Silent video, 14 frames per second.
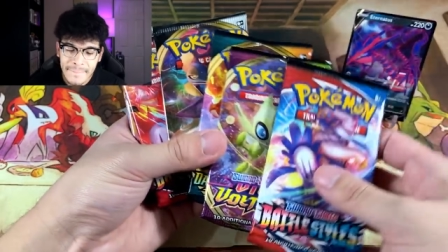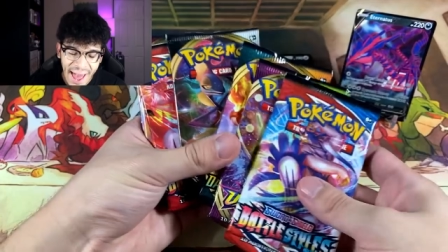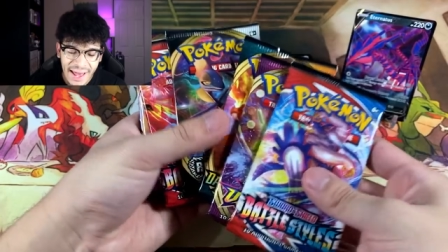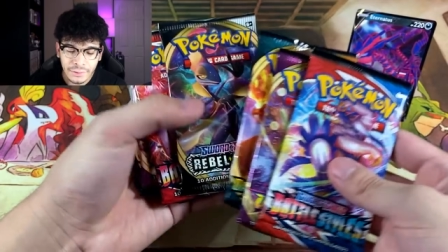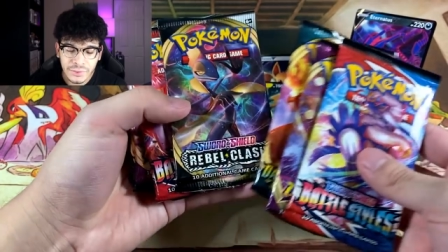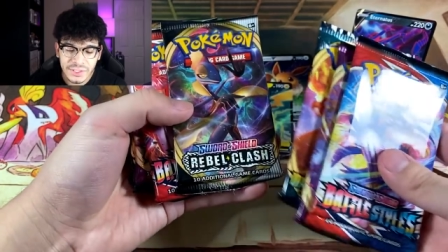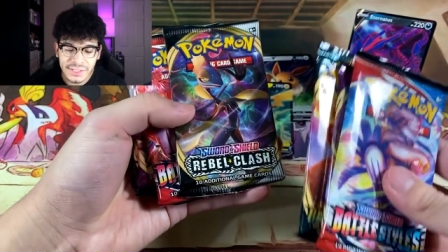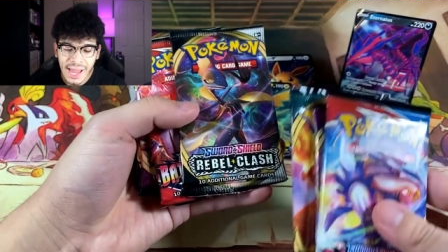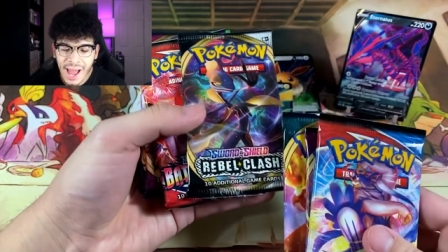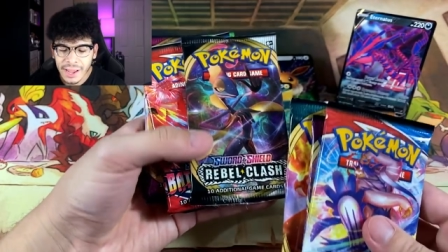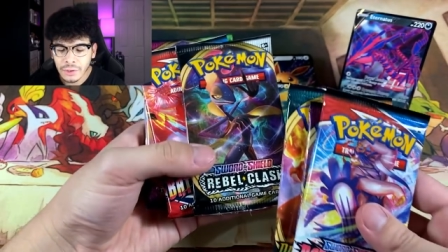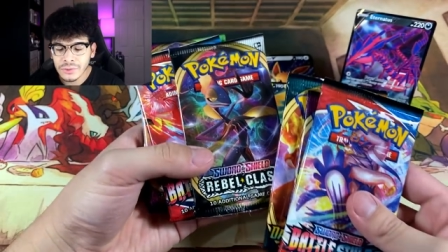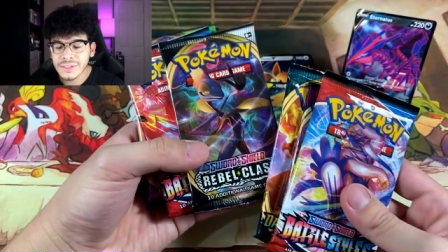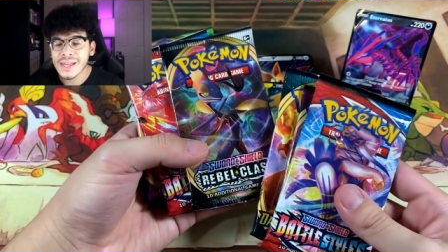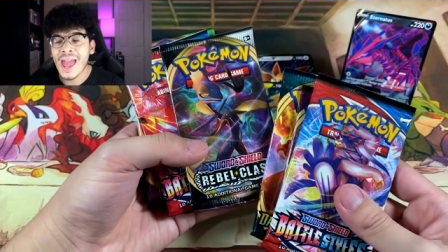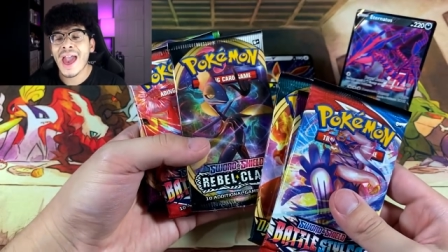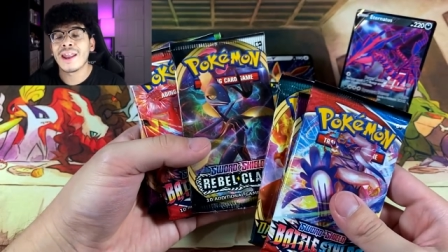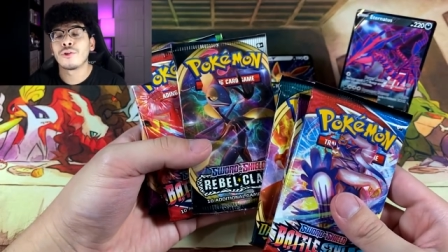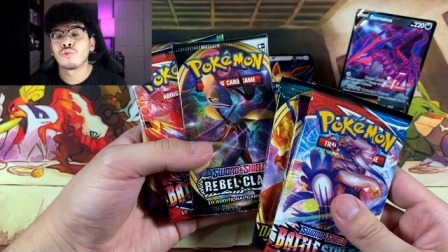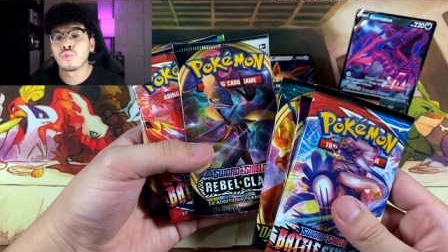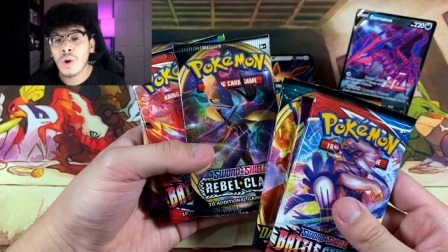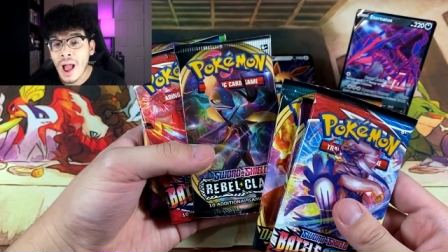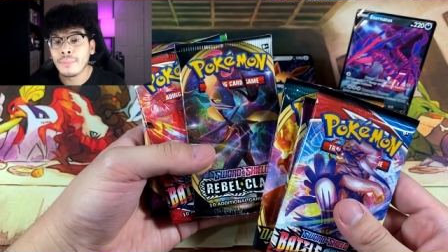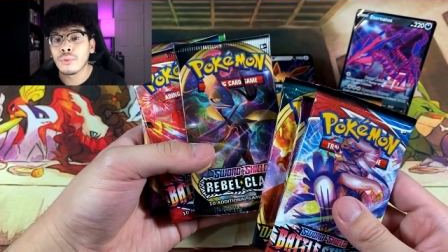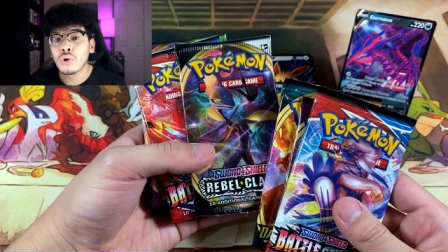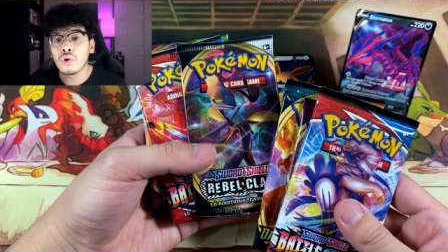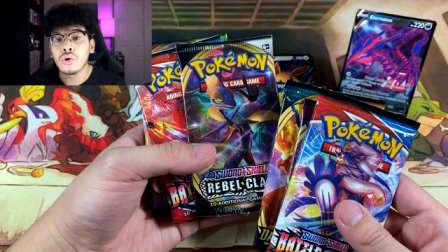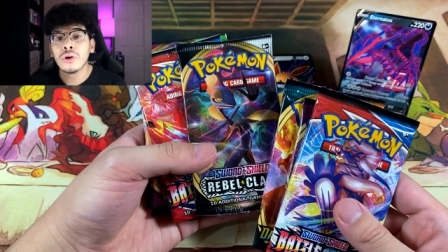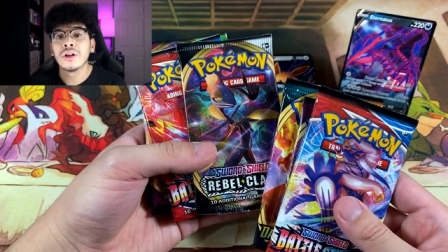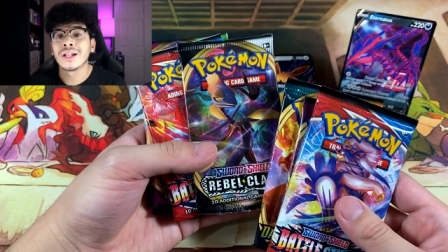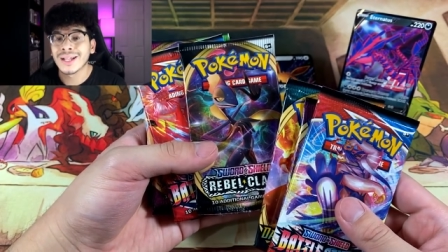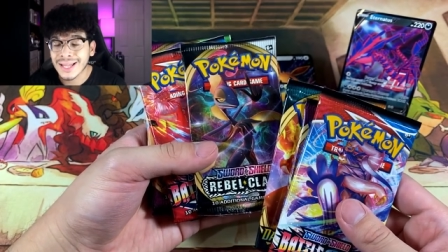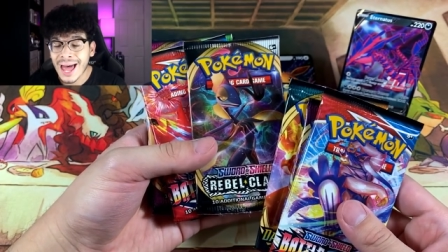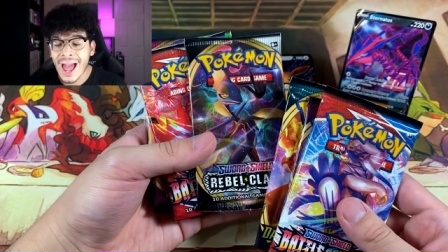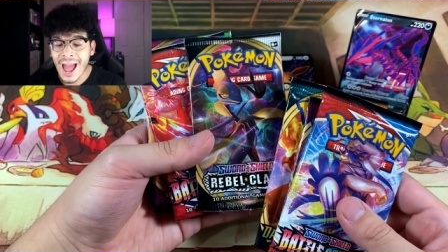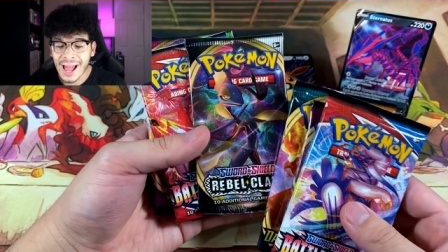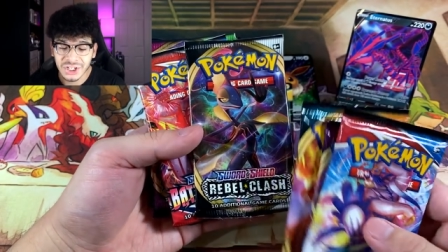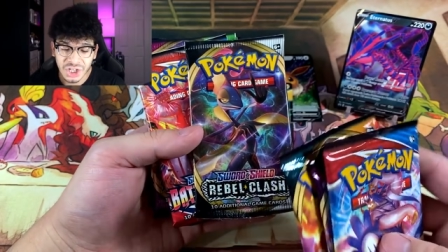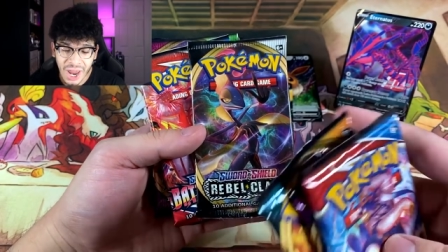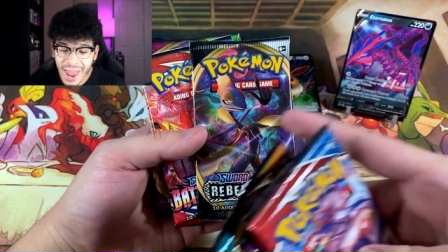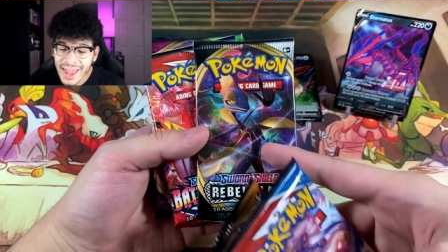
Battle Styles, and Rebel Clash,